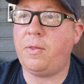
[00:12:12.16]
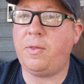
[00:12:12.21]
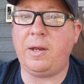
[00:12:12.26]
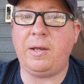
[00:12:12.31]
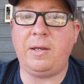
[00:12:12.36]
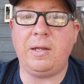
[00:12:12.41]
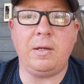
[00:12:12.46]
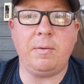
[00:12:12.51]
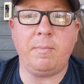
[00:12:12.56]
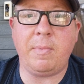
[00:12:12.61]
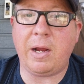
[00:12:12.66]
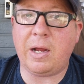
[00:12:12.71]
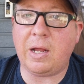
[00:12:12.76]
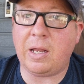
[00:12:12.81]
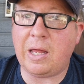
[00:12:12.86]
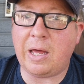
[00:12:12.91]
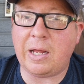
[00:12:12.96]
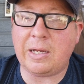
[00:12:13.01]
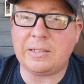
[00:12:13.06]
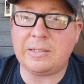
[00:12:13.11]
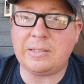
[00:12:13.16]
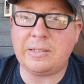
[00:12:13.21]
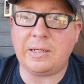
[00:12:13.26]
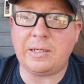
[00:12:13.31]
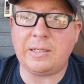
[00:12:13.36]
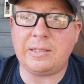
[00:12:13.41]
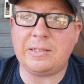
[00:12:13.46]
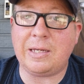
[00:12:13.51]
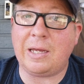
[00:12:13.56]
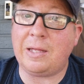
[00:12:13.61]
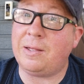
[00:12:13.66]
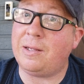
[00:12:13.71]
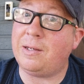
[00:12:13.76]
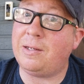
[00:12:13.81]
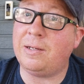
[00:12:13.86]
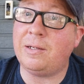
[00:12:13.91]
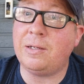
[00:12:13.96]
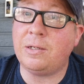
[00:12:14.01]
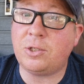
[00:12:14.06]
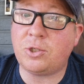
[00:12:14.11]
they didn't make a lot of sense, and they
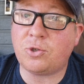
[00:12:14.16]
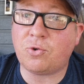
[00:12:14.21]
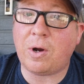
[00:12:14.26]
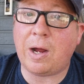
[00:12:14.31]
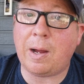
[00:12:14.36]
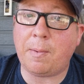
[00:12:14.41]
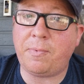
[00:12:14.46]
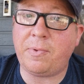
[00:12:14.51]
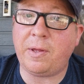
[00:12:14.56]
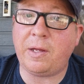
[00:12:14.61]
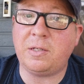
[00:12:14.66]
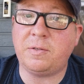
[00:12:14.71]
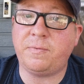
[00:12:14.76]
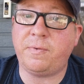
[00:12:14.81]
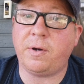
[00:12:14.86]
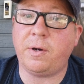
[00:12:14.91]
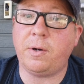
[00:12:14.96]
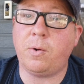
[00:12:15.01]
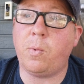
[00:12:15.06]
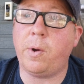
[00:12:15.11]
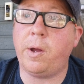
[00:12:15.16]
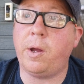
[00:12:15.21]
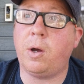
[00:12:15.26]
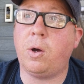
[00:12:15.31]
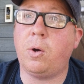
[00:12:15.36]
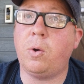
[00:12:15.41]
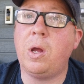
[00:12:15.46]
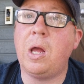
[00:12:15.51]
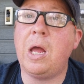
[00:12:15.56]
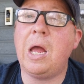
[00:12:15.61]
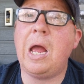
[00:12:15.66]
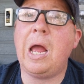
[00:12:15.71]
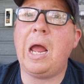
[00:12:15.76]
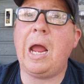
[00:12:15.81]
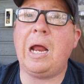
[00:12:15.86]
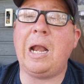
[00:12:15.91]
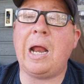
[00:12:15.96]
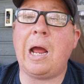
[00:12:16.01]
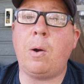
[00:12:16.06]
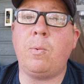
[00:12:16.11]
didn't describe things very well.
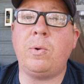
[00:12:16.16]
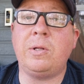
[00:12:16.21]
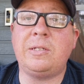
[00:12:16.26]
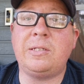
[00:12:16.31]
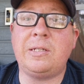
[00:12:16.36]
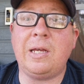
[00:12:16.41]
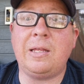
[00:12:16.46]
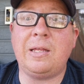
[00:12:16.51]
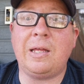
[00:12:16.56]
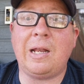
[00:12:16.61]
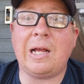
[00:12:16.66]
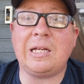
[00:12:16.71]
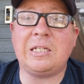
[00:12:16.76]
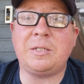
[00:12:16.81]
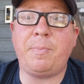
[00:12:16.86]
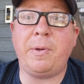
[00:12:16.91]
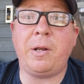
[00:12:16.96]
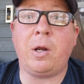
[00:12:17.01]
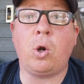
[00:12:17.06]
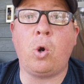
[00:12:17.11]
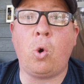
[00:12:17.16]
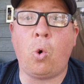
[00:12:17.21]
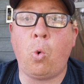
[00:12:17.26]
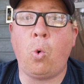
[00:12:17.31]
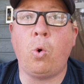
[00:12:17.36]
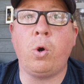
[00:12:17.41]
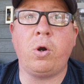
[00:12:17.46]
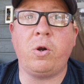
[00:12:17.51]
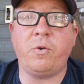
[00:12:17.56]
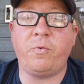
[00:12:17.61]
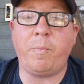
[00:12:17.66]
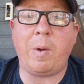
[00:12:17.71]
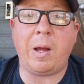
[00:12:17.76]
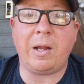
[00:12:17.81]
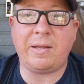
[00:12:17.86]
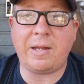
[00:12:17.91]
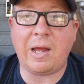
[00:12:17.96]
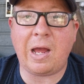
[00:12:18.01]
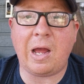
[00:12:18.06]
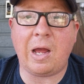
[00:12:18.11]
And I would say that I spent a quarter of
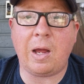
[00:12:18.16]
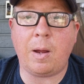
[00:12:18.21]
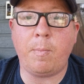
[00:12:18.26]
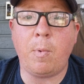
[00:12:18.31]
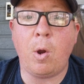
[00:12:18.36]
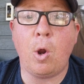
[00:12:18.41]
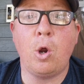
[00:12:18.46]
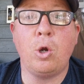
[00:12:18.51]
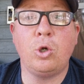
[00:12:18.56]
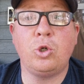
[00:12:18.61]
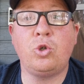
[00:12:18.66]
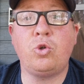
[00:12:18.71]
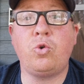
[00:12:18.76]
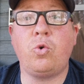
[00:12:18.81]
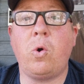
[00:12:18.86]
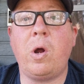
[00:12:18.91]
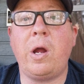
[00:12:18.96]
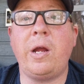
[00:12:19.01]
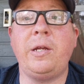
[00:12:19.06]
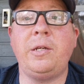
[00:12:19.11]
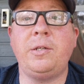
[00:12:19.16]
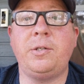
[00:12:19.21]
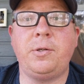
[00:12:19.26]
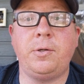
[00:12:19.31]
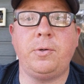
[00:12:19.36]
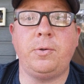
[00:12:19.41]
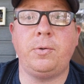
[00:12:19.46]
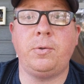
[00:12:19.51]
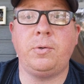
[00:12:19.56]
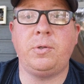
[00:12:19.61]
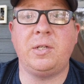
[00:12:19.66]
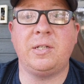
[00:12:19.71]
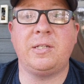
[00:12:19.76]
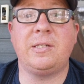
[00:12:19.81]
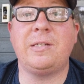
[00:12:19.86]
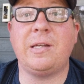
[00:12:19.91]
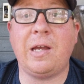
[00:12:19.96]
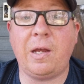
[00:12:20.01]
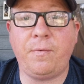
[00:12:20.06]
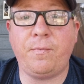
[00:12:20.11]
my time trying to
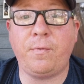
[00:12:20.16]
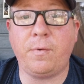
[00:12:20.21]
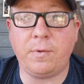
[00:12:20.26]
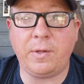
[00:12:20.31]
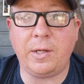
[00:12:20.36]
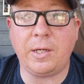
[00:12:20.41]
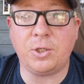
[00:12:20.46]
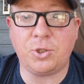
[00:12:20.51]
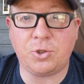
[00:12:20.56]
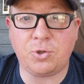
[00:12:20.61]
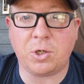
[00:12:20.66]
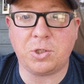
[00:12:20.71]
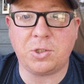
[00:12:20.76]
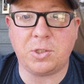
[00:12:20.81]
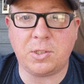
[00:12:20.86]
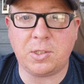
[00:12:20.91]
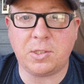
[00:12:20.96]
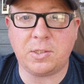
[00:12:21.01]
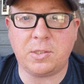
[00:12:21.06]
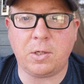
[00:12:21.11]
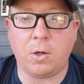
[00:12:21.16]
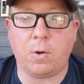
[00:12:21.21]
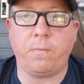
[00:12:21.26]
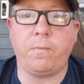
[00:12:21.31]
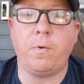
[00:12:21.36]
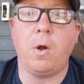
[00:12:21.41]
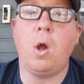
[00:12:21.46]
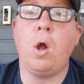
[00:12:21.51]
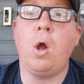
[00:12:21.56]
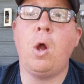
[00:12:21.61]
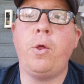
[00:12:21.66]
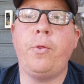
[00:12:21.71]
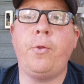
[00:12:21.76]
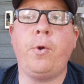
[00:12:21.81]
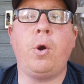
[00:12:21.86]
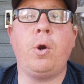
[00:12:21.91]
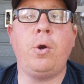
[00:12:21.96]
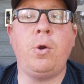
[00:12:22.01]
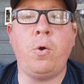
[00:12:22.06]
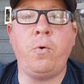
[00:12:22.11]
decipher the instructions itself.
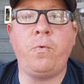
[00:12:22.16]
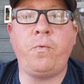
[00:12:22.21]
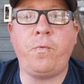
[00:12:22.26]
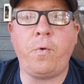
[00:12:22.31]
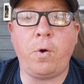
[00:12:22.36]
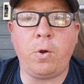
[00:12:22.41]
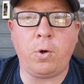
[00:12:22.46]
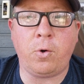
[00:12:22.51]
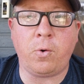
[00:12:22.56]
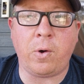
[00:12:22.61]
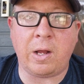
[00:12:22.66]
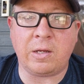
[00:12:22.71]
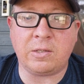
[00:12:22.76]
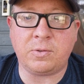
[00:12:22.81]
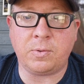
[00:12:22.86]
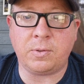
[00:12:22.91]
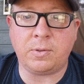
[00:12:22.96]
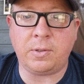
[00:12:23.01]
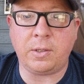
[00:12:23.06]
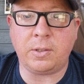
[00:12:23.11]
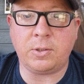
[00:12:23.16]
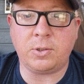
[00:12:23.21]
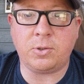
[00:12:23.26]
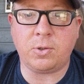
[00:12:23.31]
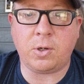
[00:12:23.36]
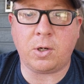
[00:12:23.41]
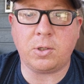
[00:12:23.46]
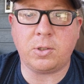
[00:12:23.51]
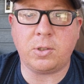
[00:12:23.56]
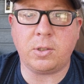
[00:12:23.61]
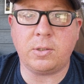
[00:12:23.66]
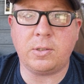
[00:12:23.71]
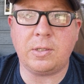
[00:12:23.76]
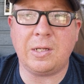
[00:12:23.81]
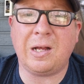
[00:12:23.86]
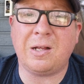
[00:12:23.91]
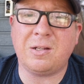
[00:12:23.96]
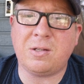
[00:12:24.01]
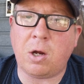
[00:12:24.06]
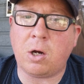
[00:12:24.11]
There are no photographs with the instructions,
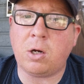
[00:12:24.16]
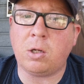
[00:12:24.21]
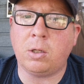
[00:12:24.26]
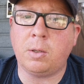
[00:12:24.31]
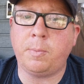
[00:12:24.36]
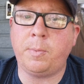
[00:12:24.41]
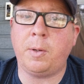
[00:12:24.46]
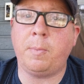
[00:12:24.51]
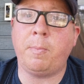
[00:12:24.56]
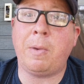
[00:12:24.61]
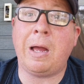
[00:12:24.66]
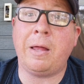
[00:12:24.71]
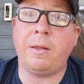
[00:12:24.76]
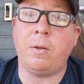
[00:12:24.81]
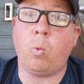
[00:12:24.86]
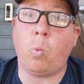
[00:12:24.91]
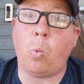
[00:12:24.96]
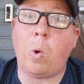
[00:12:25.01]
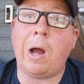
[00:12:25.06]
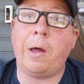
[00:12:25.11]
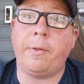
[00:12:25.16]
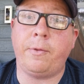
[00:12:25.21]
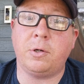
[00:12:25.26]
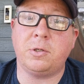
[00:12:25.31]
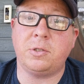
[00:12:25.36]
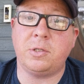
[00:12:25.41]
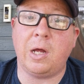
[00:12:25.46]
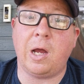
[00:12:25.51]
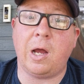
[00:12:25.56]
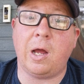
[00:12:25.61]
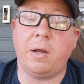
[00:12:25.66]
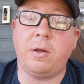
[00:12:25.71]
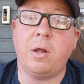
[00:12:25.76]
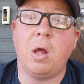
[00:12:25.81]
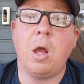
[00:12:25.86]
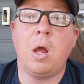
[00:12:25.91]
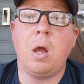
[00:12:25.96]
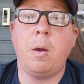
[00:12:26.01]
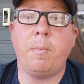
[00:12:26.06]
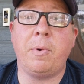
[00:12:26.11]
and I'll talk a little bit about why there's not.
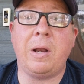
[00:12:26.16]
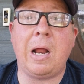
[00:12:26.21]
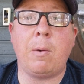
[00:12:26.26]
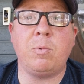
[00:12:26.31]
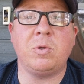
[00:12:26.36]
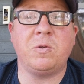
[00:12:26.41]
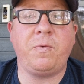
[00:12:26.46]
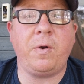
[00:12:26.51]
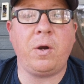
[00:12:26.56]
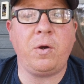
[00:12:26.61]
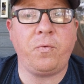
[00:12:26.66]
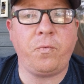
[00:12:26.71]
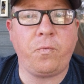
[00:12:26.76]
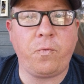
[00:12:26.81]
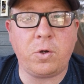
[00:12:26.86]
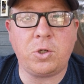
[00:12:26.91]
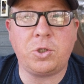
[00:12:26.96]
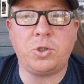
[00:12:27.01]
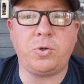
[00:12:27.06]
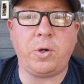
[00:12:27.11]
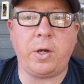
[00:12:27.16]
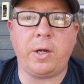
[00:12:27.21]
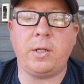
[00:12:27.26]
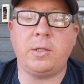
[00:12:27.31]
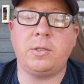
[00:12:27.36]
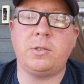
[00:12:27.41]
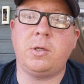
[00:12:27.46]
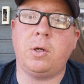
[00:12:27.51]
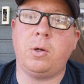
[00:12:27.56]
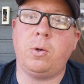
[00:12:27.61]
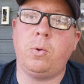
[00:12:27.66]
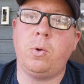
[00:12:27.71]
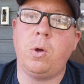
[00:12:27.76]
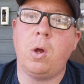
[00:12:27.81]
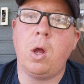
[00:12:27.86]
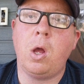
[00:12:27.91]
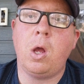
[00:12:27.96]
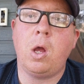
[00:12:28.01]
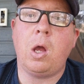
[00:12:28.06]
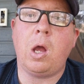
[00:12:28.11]
But I was very frustrated. So
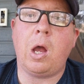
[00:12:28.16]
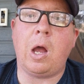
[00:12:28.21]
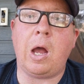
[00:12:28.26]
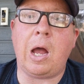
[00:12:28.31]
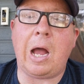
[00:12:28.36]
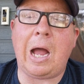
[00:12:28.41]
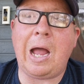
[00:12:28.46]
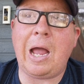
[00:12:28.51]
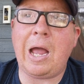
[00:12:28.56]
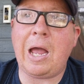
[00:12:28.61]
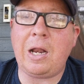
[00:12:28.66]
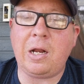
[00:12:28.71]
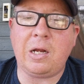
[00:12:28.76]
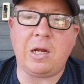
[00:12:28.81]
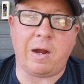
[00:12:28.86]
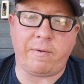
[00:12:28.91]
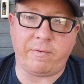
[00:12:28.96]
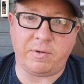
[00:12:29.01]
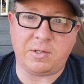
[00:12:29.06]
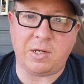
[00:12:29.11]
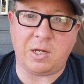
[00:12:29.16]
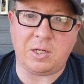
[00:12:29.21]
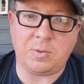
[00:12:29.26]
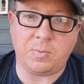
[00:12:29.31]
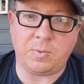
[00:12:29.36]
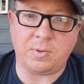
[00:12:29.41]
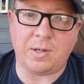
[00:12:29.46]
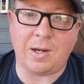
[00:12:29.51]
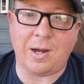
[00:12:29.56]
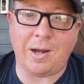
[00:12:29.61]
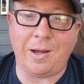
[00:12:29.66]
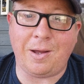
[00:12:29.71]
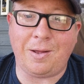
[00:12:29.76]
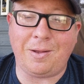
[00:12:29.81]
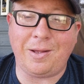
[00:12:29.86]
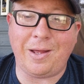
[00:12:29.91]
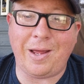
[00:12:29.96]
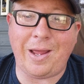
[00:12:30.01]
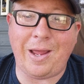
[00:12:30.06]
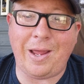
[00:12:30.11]
I had a conversation with
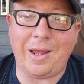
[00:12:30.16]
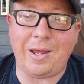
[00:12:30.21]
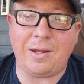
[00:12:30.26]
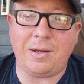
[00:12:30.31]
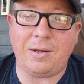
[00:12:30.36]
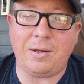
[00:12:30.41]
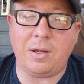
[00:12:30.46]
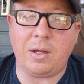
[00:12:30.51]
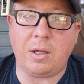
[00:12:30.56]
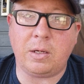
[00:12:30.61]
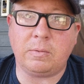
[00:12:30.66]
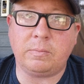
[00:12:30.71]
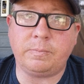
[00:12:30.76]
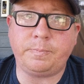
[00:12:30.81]
Kyle, and